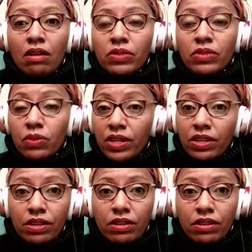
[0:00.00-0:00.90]

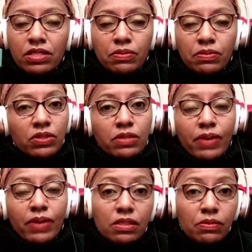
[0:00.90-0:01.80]
Twitter has been
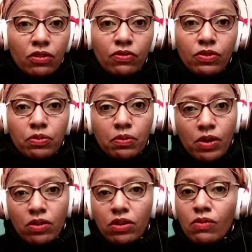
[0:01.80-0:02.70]
responsible for
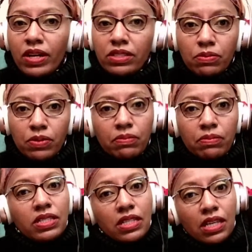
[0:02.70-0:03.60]
promoting white
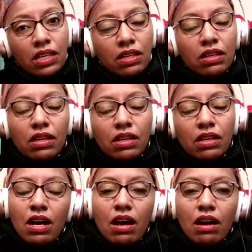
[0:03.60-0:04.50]
supremacy,
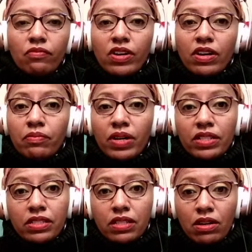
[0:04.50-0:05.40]
very
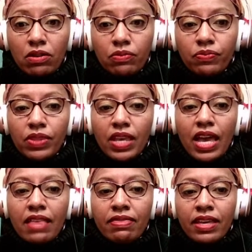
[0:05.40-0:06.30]
much so.
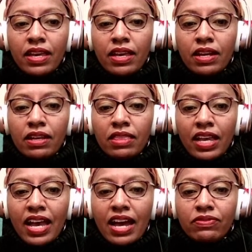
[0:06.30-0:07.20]
And then
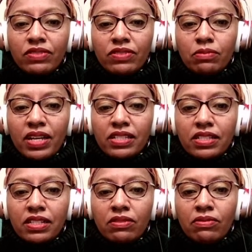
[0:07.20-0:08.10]
they have to
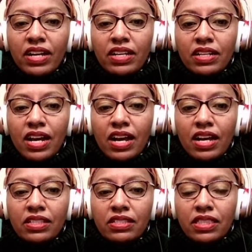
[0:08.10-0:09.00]
basically
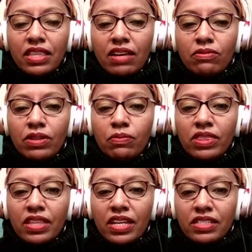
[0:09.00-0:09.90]
recognize that they reap
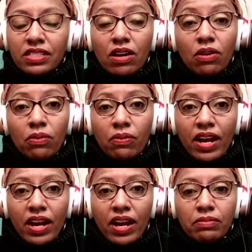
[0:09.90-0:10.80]
what they sow,
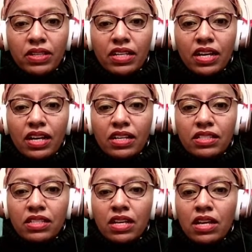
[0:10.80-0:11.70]
right?
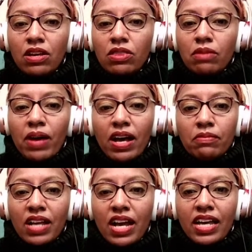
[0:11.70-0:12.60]
Because the
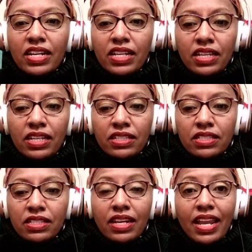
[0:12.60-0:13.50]
bottom line
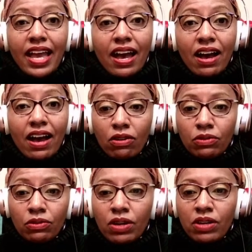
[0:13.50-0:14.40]
is
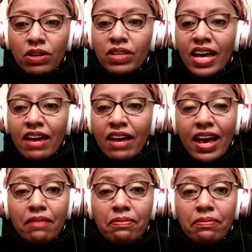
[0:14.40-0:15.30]
now, what do we have
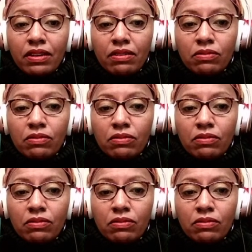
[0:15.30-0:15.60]
happen?